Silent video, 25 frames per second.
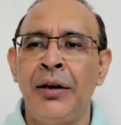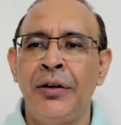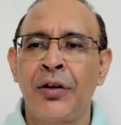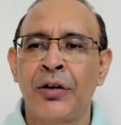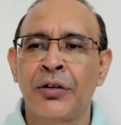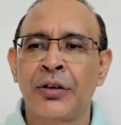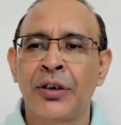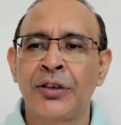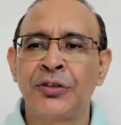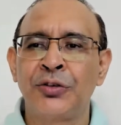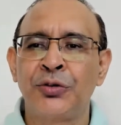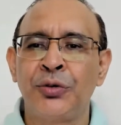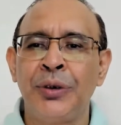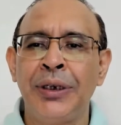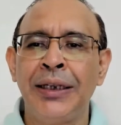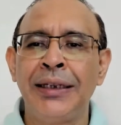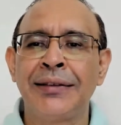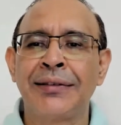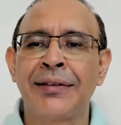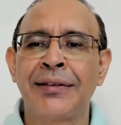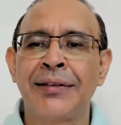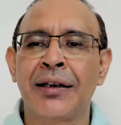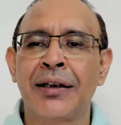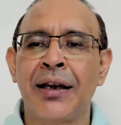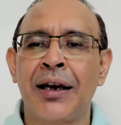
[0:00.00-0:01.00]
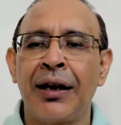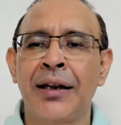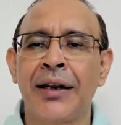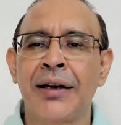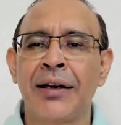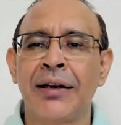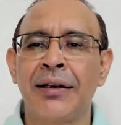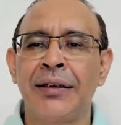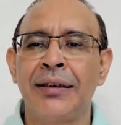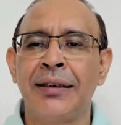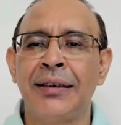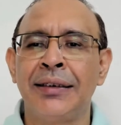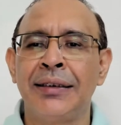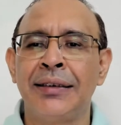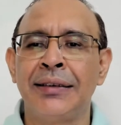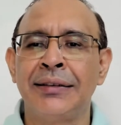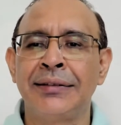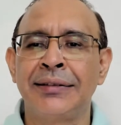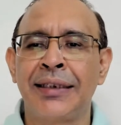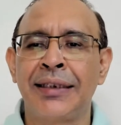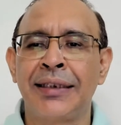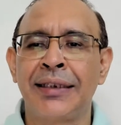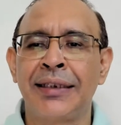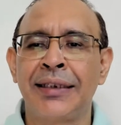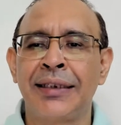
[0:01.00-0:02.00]
Dr. Sunil
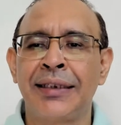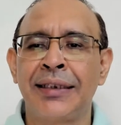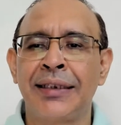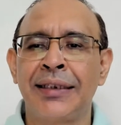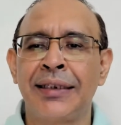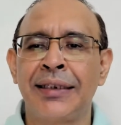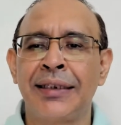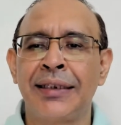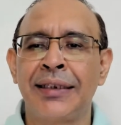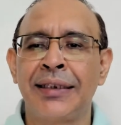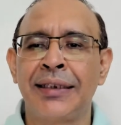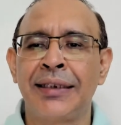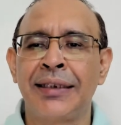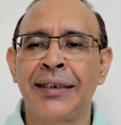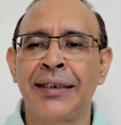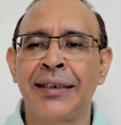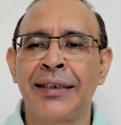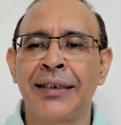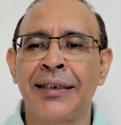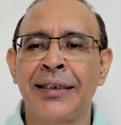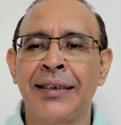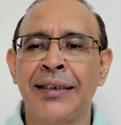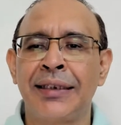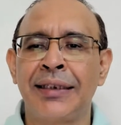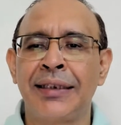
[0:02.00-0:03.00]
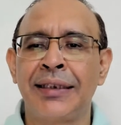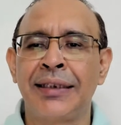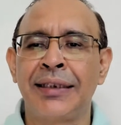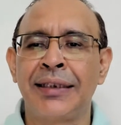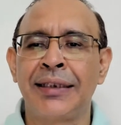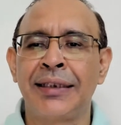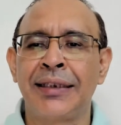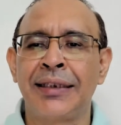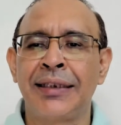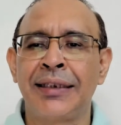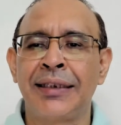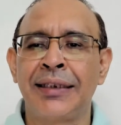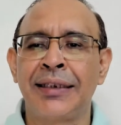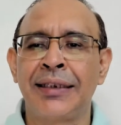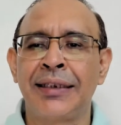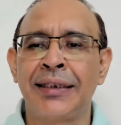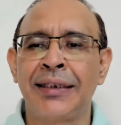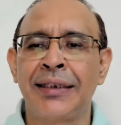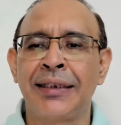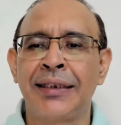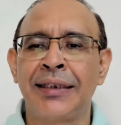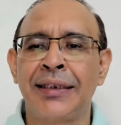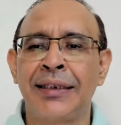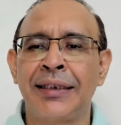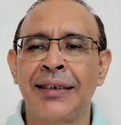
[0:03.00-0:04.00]
Siriskar has a question. NPH
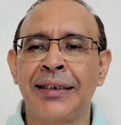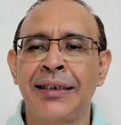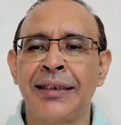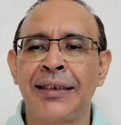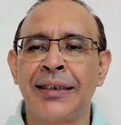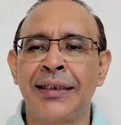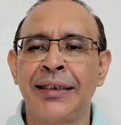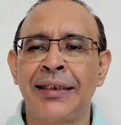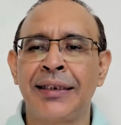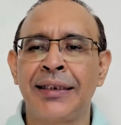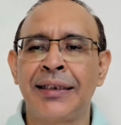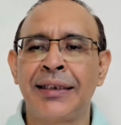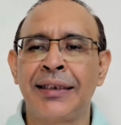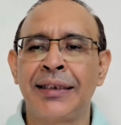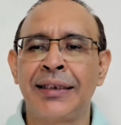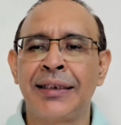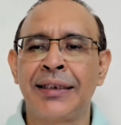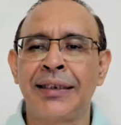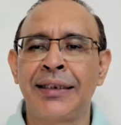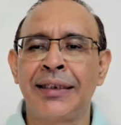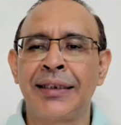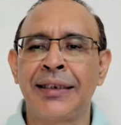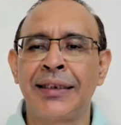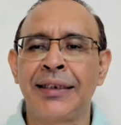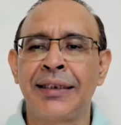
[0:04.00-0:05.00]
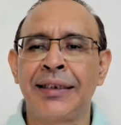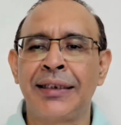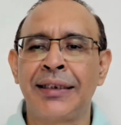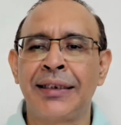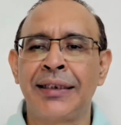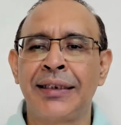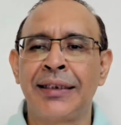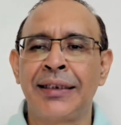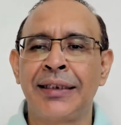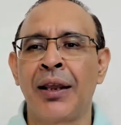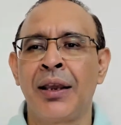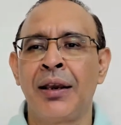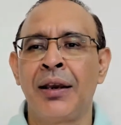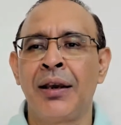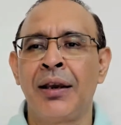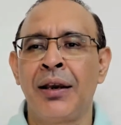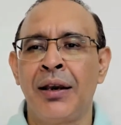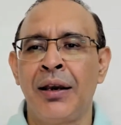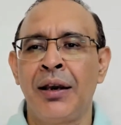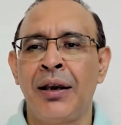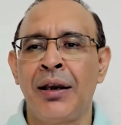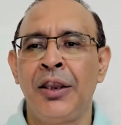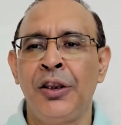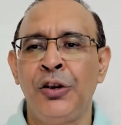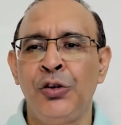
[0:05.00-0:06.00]
timing, usually 10 p.m.
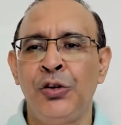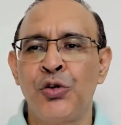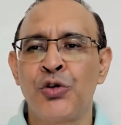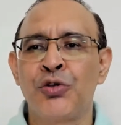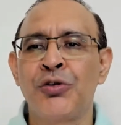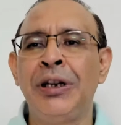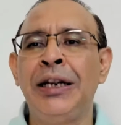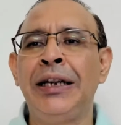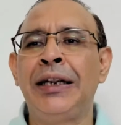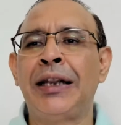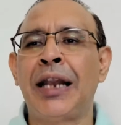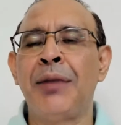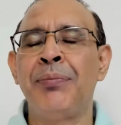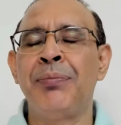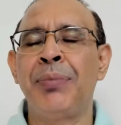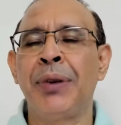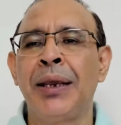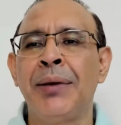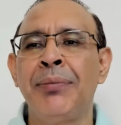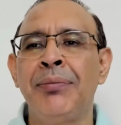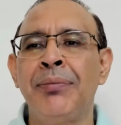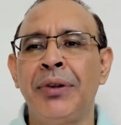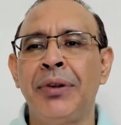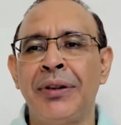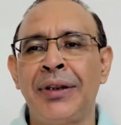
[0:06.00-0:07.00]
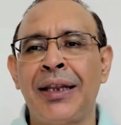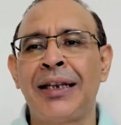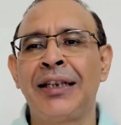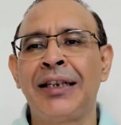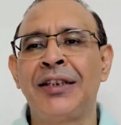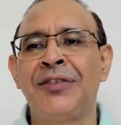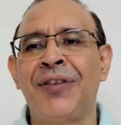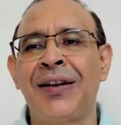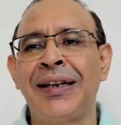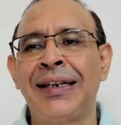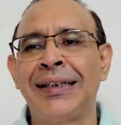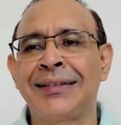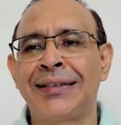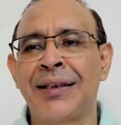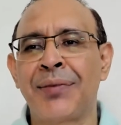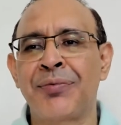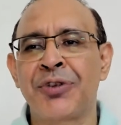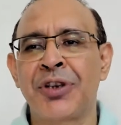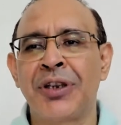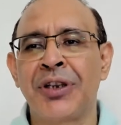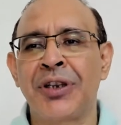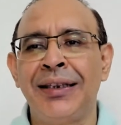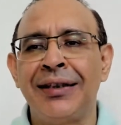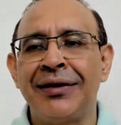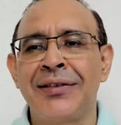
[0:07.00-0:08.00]
Usually 10 p.m. There is one
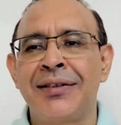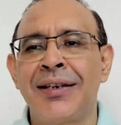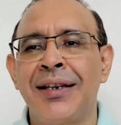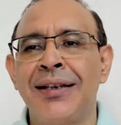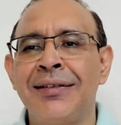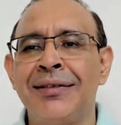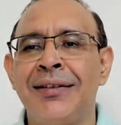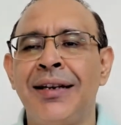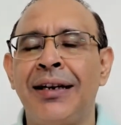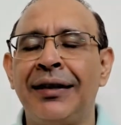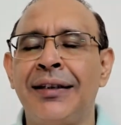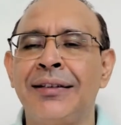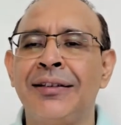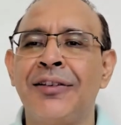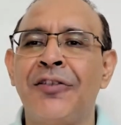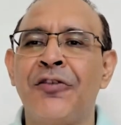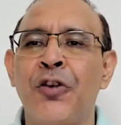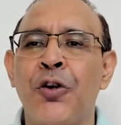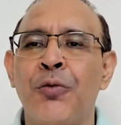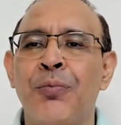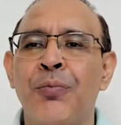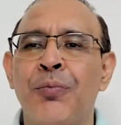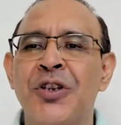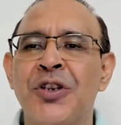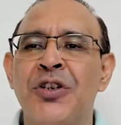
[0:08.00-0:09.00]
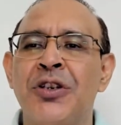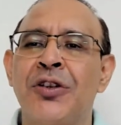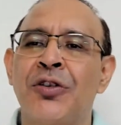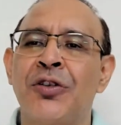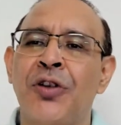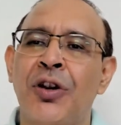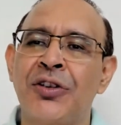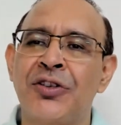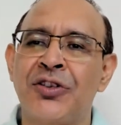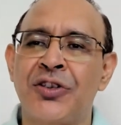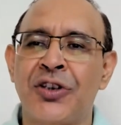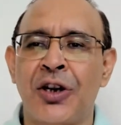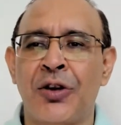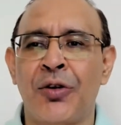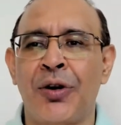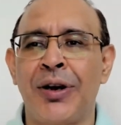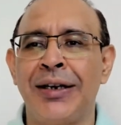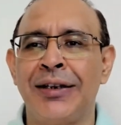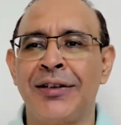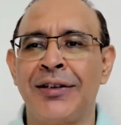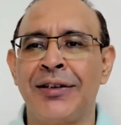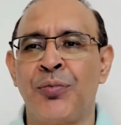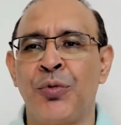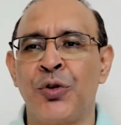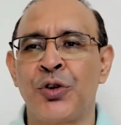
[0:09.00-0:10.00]
exception these days. That is if your patient is on
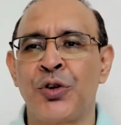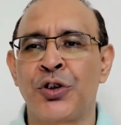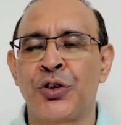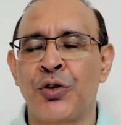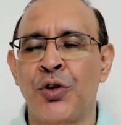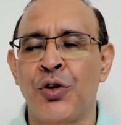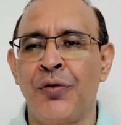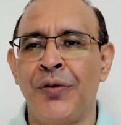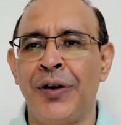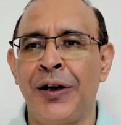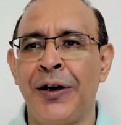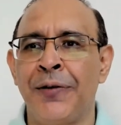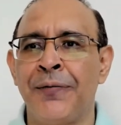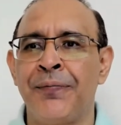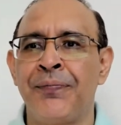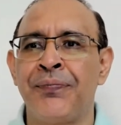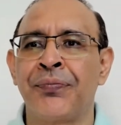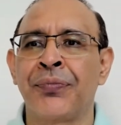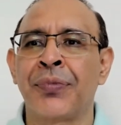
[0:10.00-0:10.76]
steroids post-COVID.